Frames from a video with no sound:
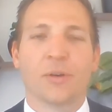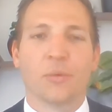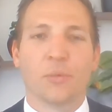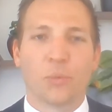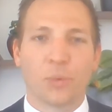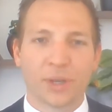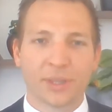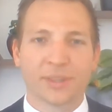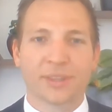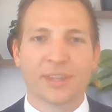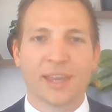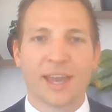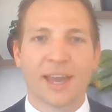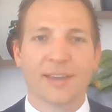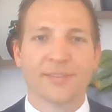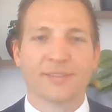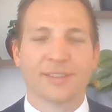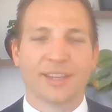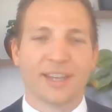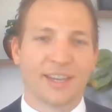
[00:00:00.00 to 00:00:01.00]
With
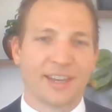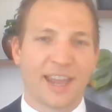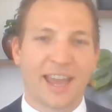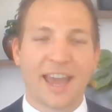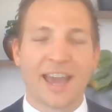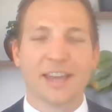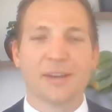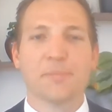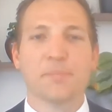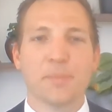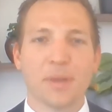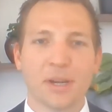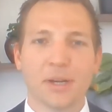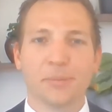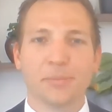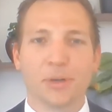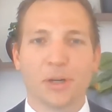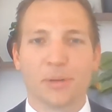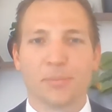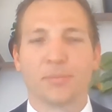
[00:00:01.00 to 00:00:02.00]
that, and at a
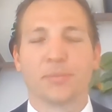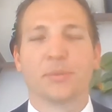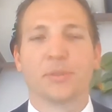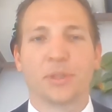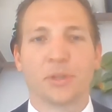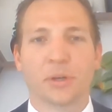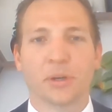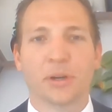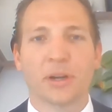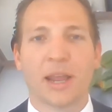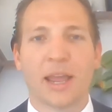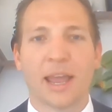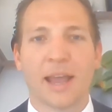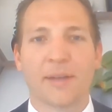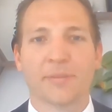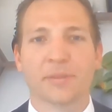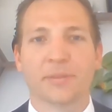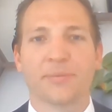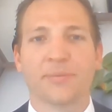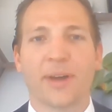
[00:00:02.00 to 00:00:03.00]
minimum, you're going to
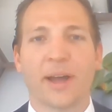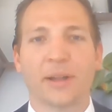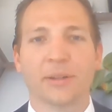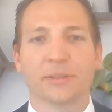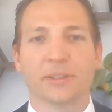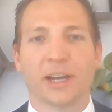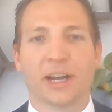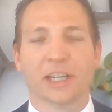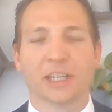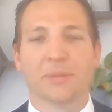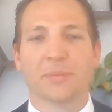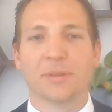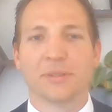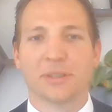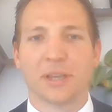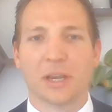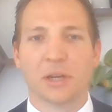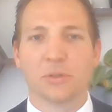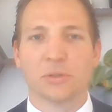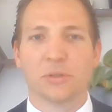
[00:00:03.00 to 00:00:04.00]
have to file
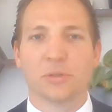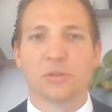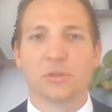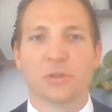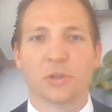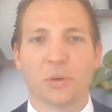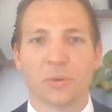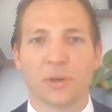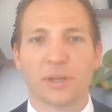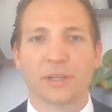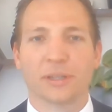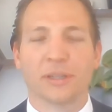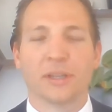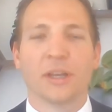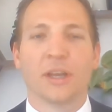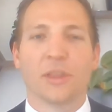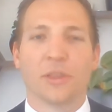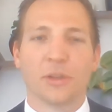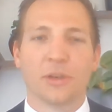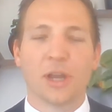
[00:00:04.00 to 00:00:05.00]
documentation showing
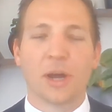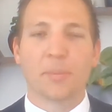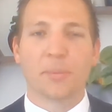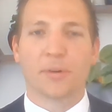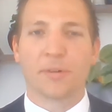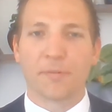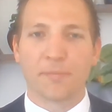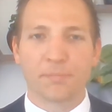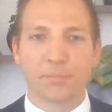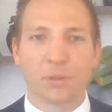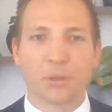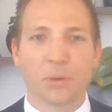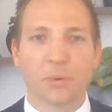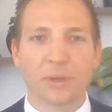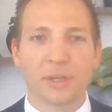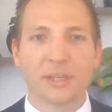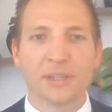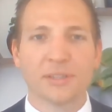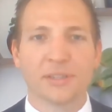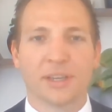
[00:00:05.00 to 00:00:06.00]
the number of
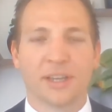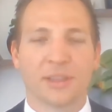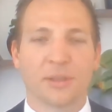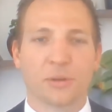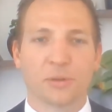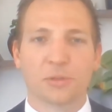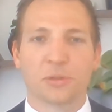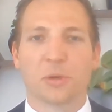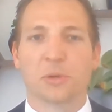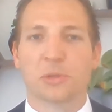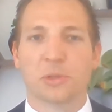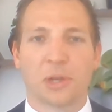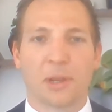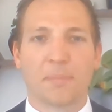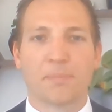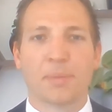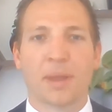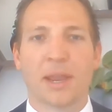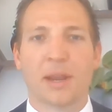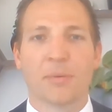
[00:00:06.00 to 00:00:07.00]
employees and their
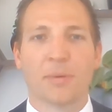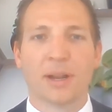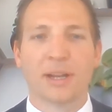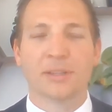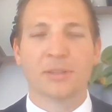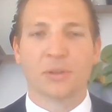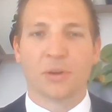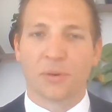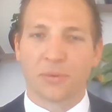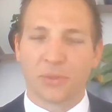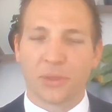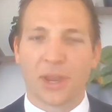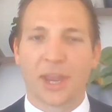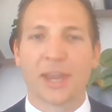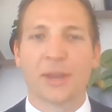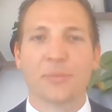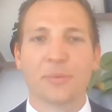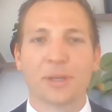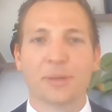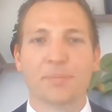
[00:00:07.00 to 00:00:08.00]
associated pay rates over the
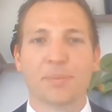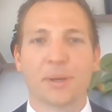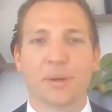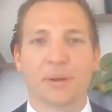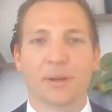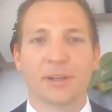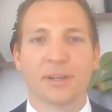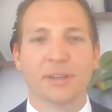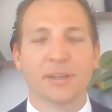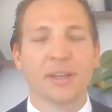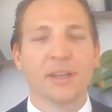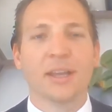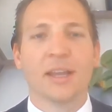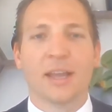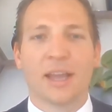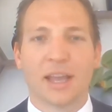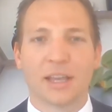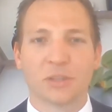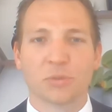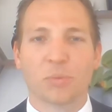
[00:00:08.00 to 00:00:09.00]
8-week period,
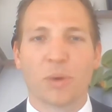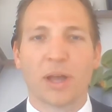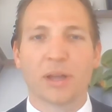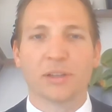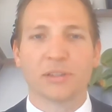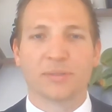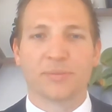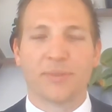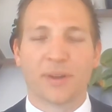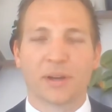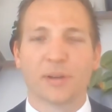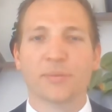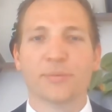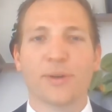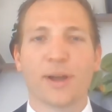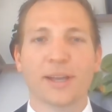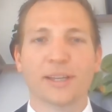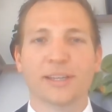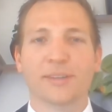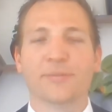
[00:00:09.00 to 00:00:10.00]
as well as
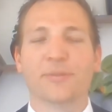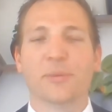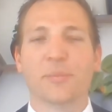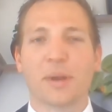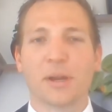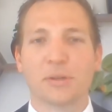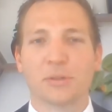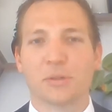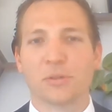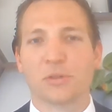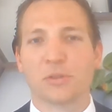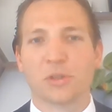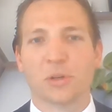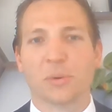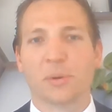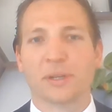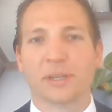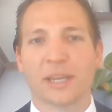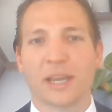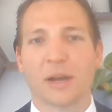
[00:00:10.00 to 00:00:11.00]
verifying information
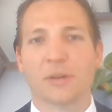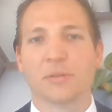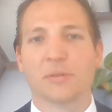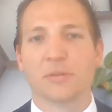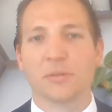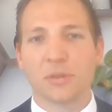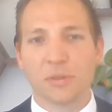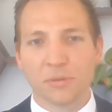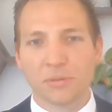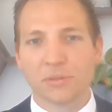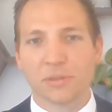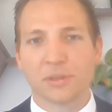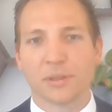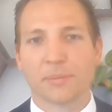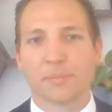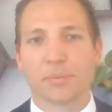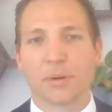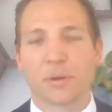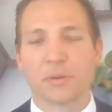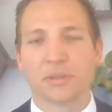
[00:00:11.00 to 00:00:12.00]
showing how you use
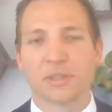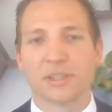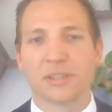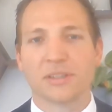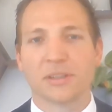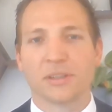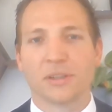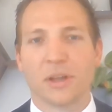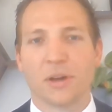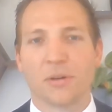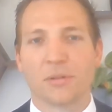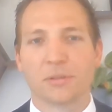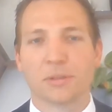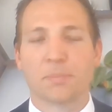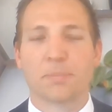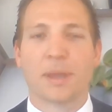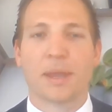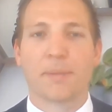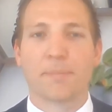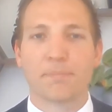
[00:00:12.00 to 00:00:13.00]
the proceeds of the loan to
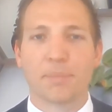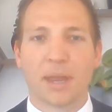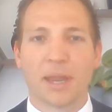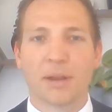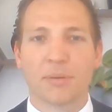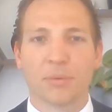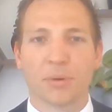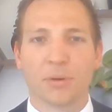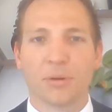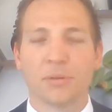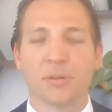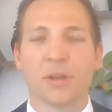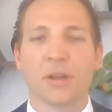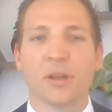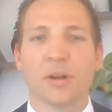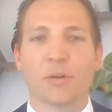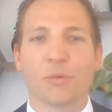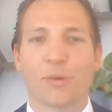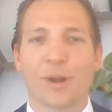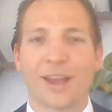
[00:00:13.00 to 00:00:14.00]
pay
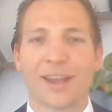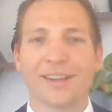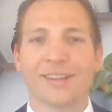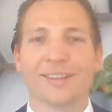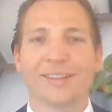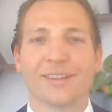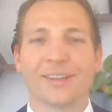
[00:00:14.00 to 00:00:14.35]
payroll, rent,